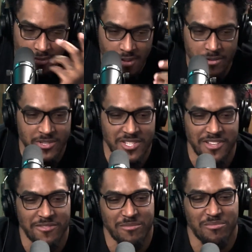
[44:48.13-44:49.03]
It was an
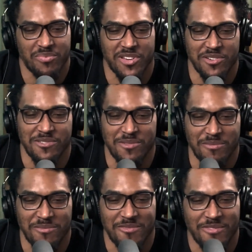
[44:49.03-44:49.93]
even
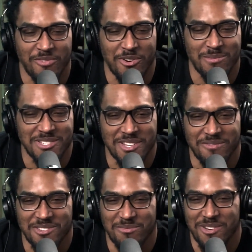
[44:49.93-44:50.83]
pure form of
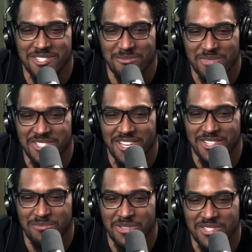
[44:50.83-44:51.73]
self-expression
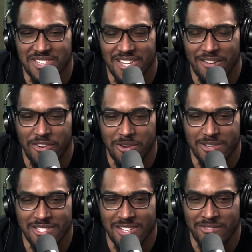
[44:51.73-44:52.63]
besides music. I've
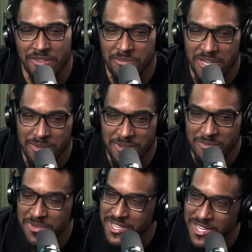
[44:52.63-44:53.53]
never been able to
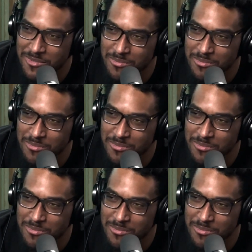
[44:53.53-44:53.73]
communicate with